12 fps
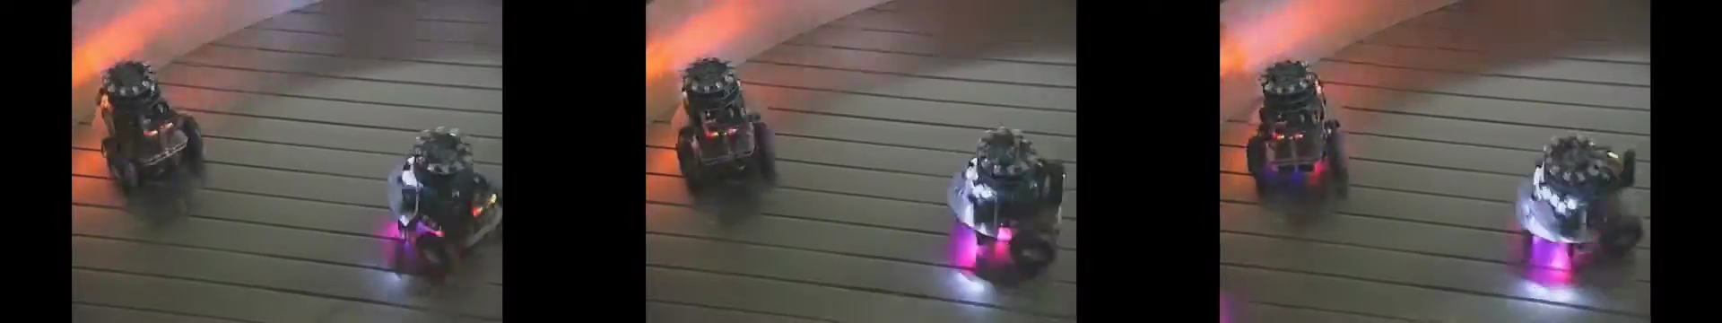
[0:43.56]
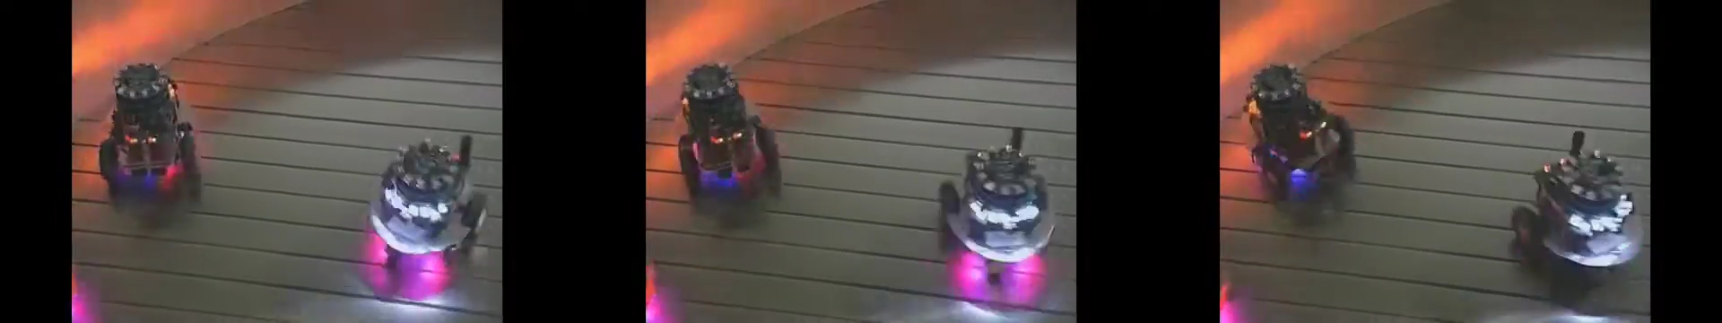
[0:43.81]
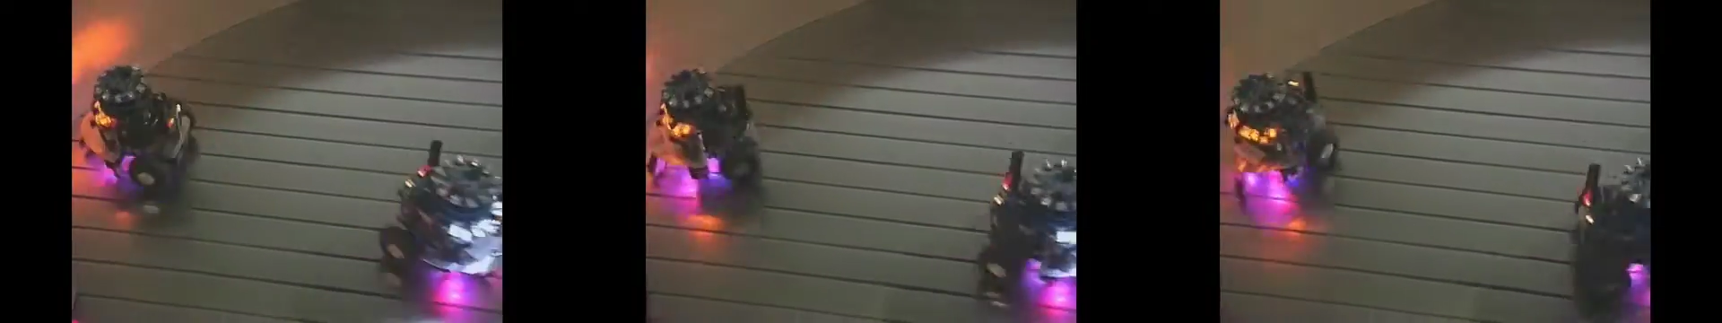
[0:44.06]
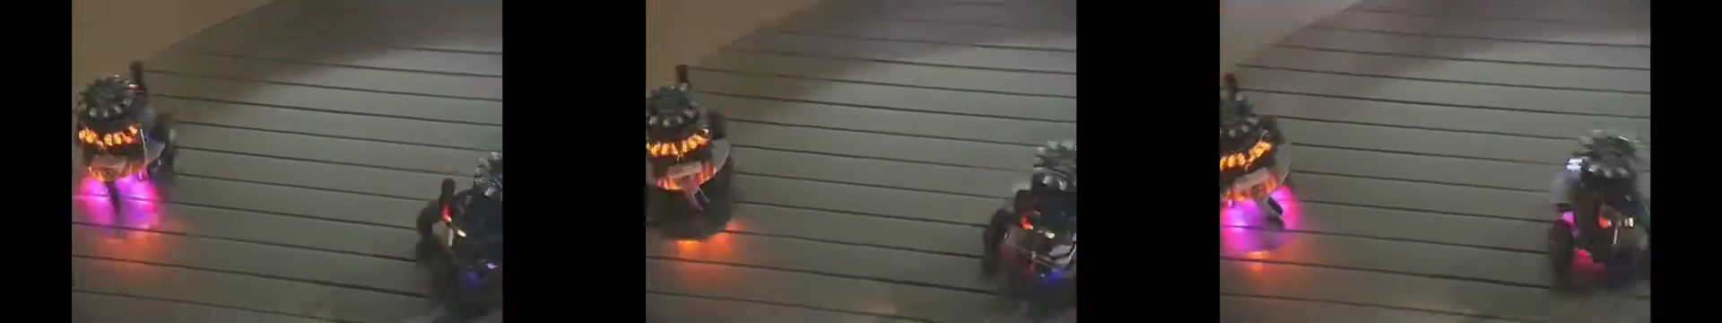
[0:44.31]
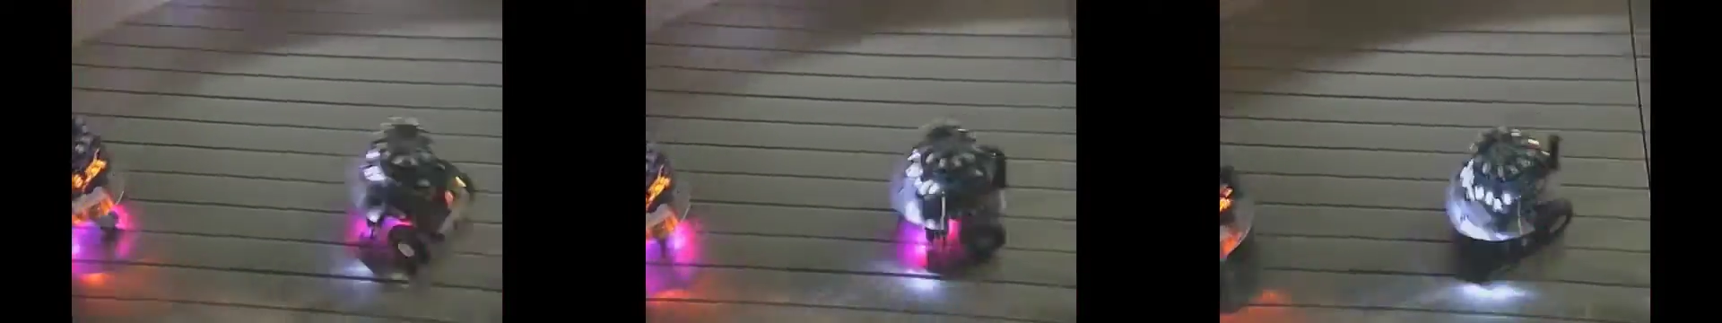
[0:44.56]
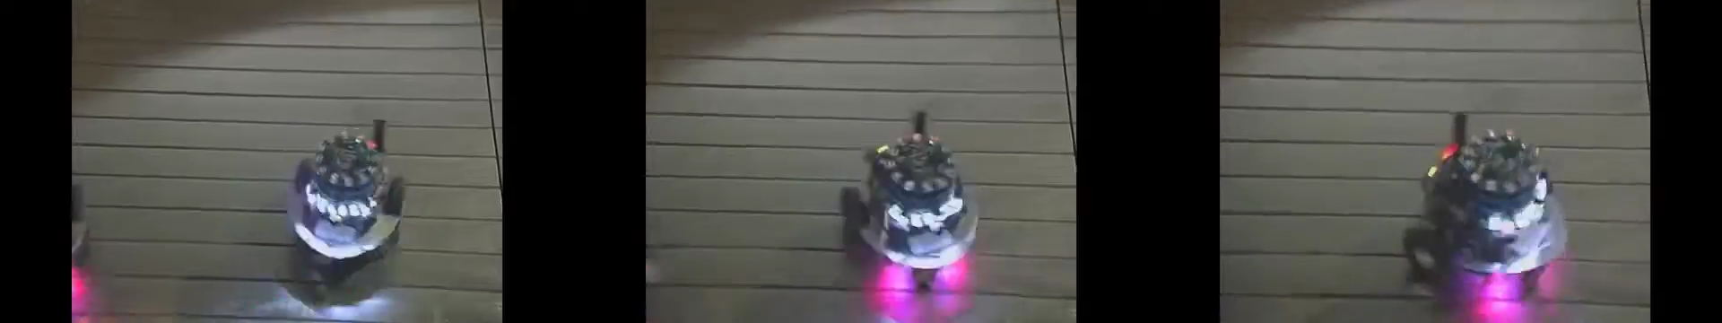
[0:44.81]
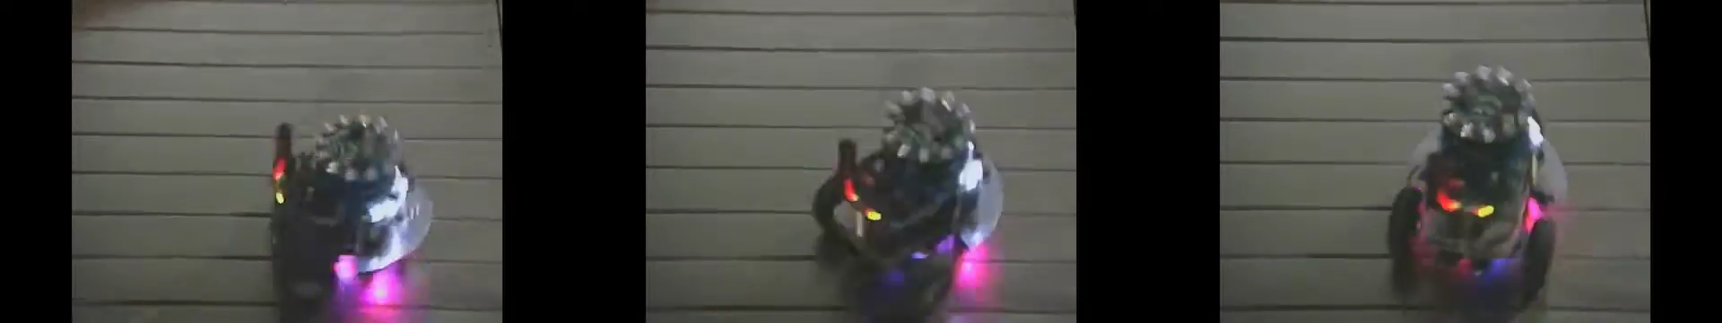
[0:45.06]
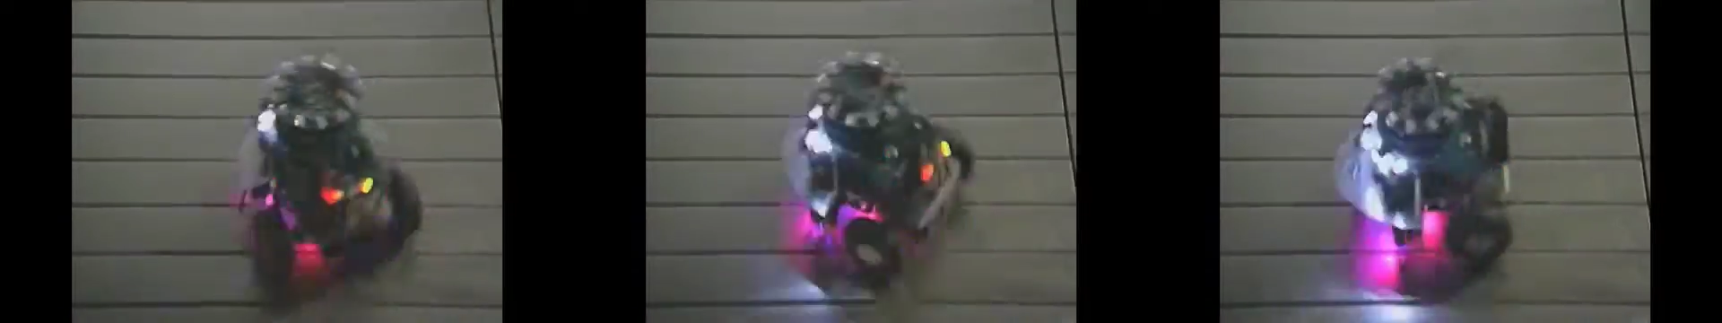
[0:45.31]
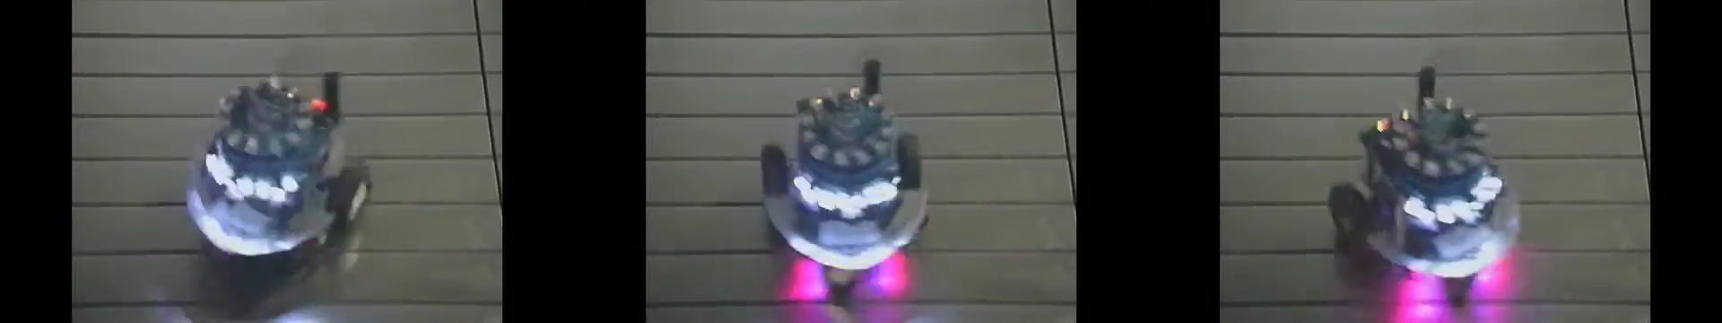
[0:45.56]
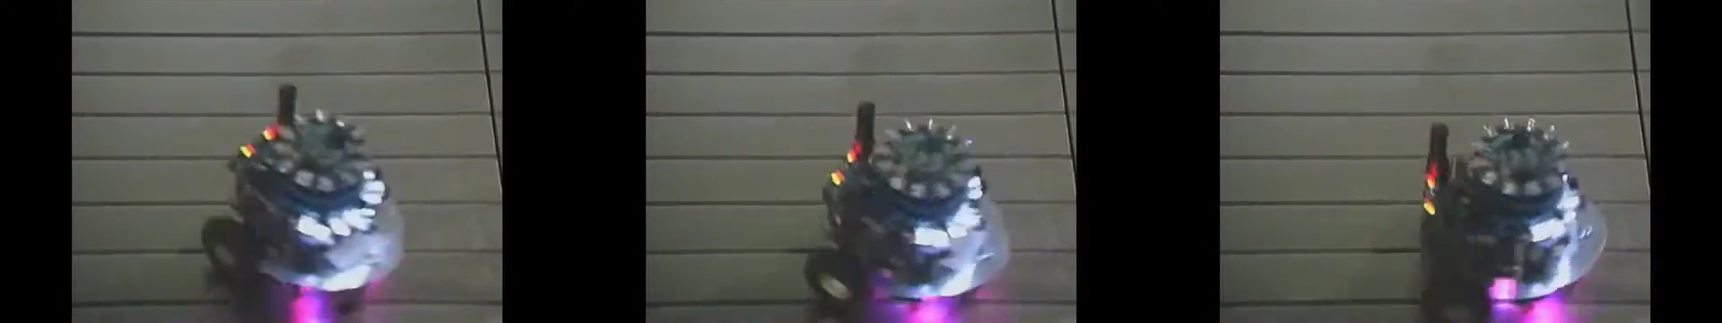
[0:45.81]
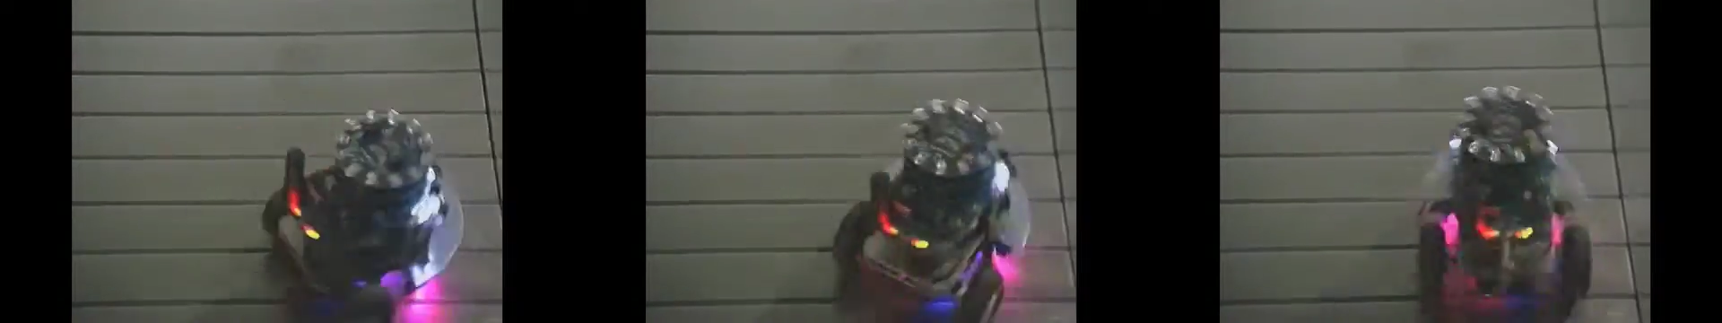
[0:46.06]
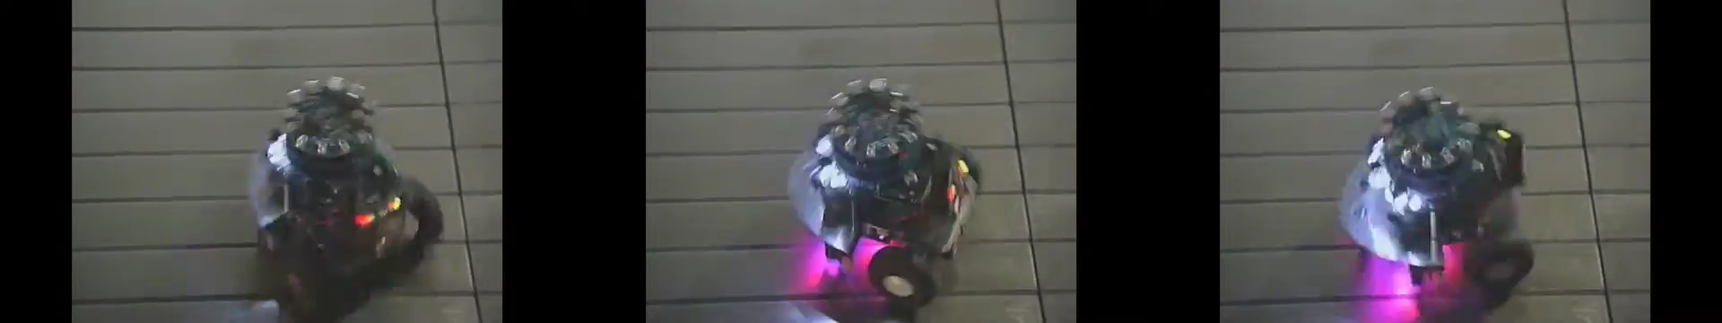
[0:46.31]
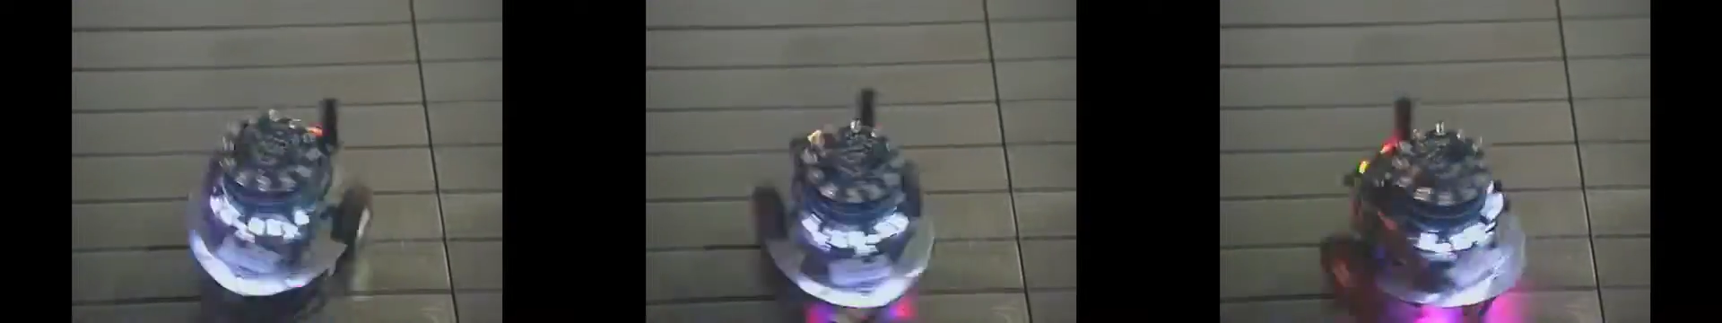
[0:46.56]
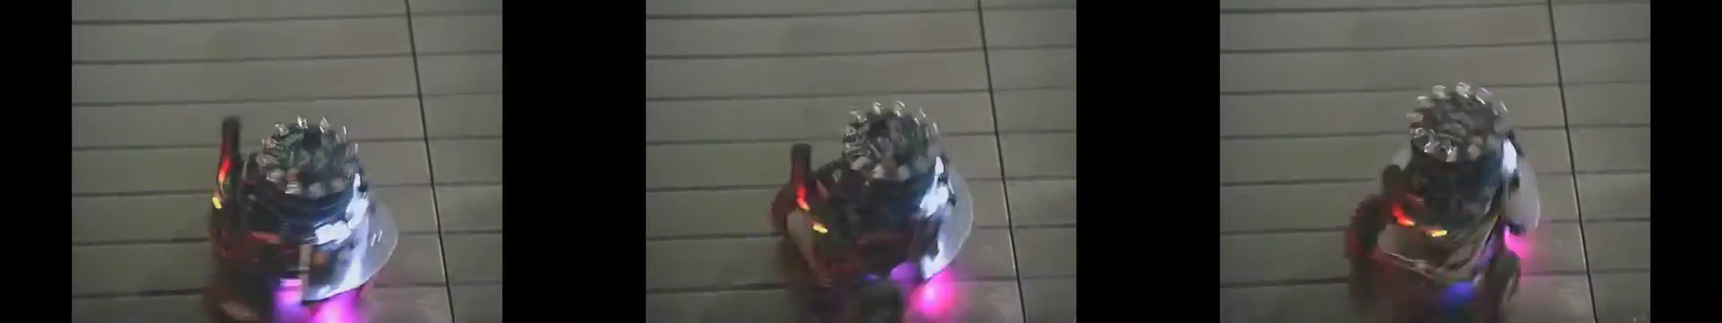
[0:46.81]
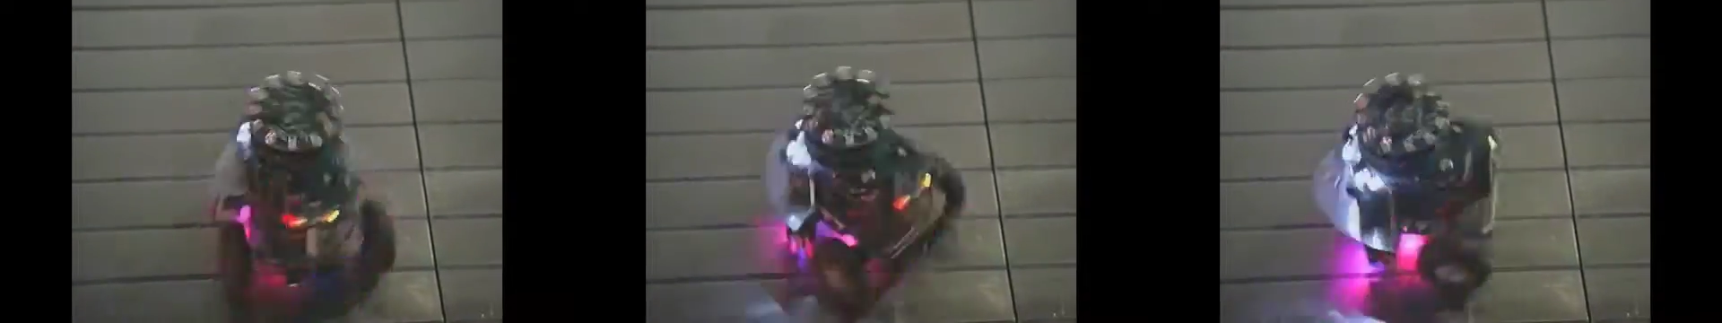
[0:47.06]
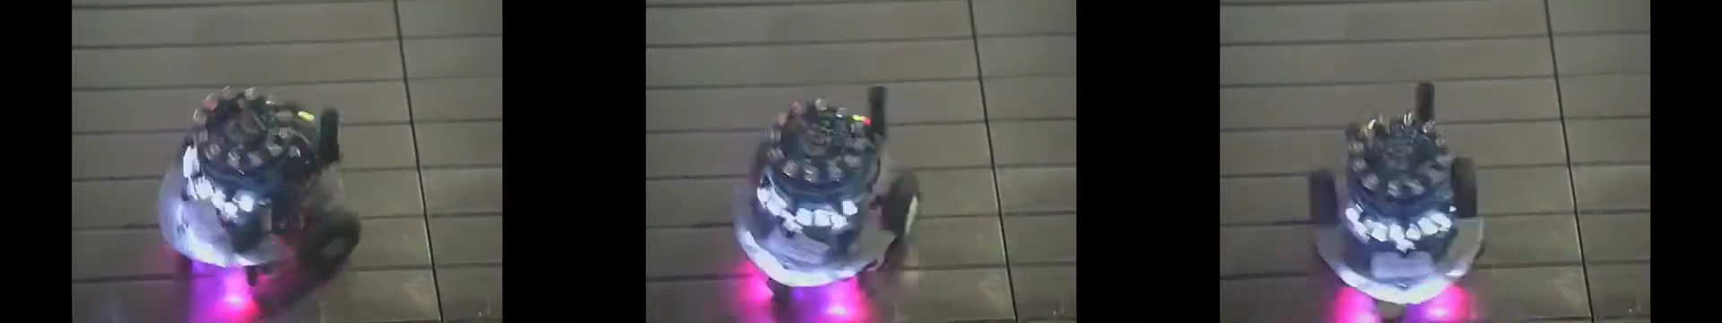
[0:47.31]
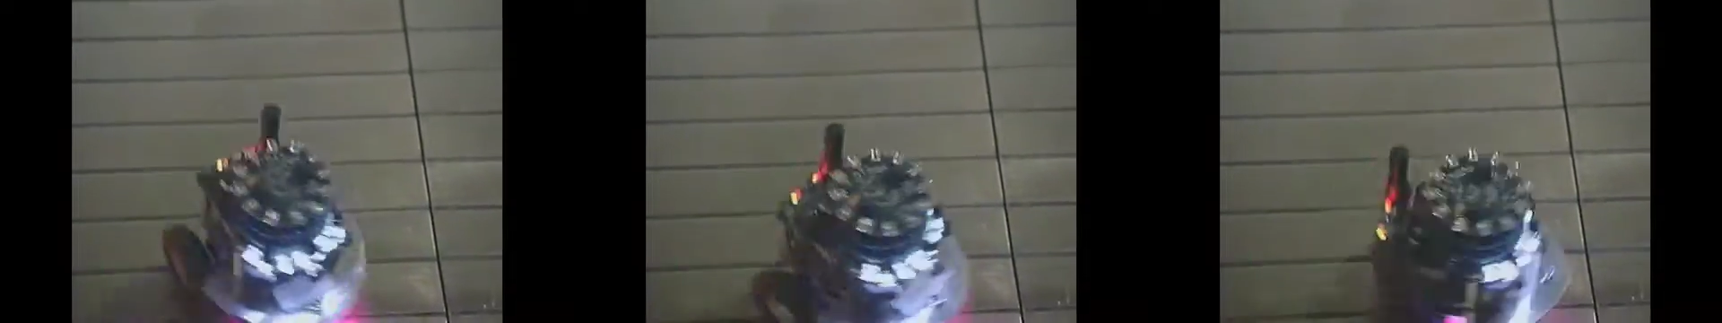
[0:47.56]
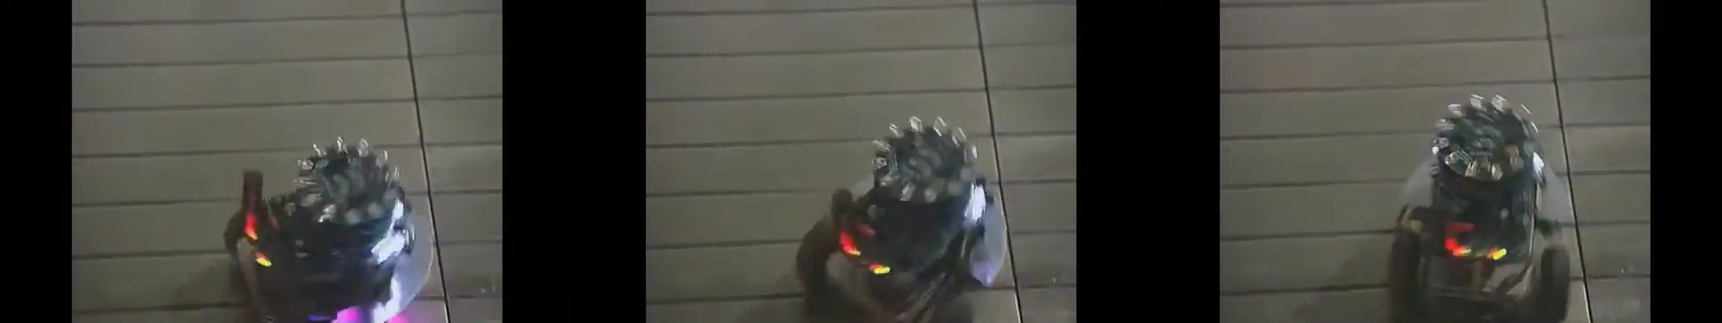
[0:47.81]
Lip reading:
(no speaker visible)